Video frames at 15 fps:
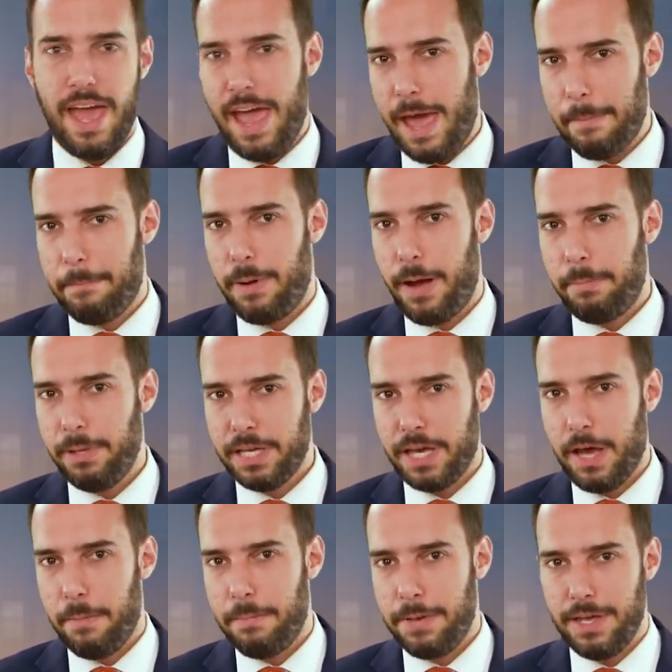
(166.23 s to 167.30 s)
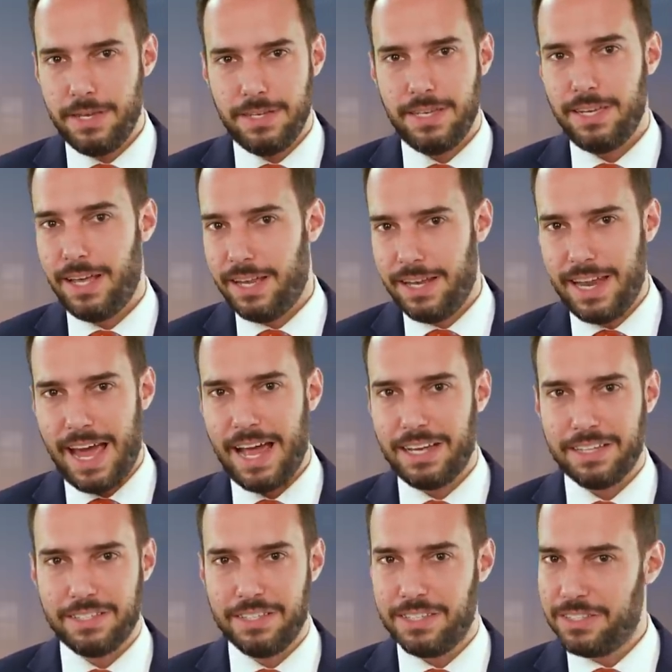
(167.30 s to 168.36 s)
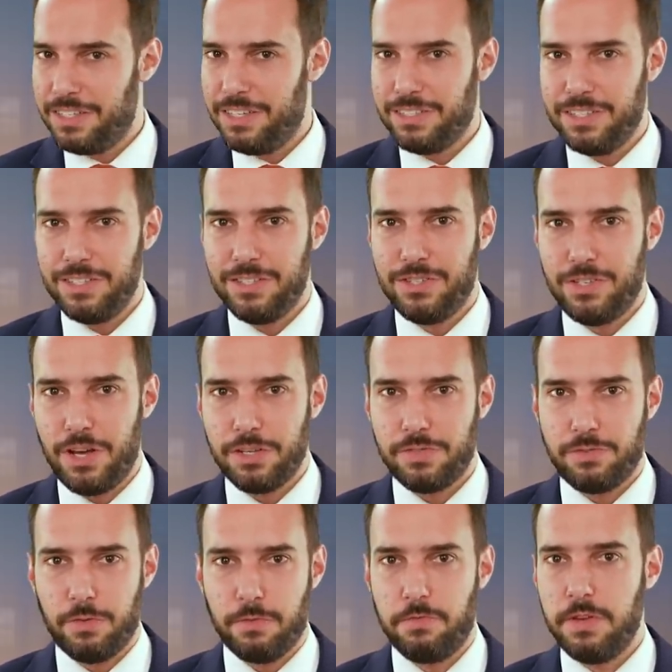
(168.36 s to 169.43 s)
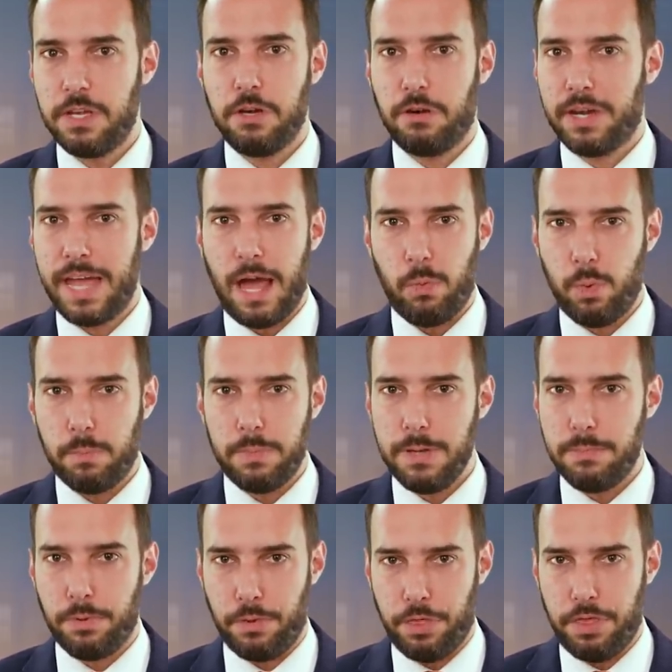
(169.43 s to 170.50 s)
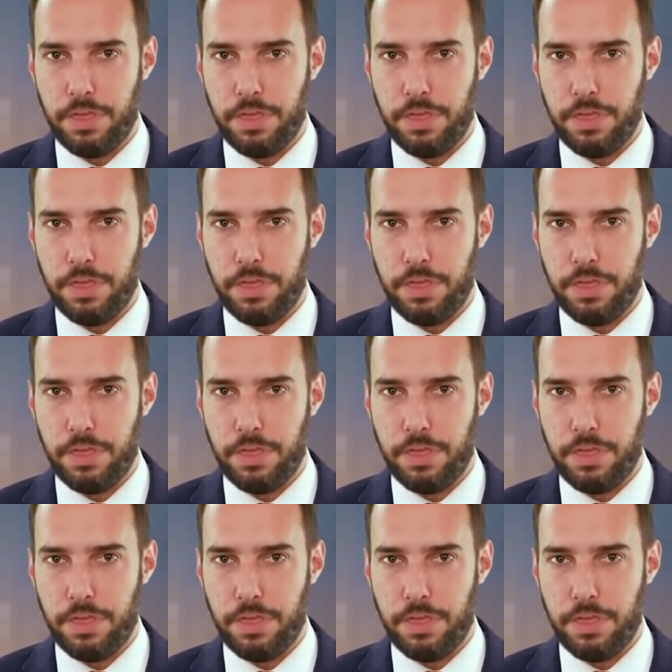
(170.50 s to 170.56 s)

And public opinion analysis isn't just for figuring out what people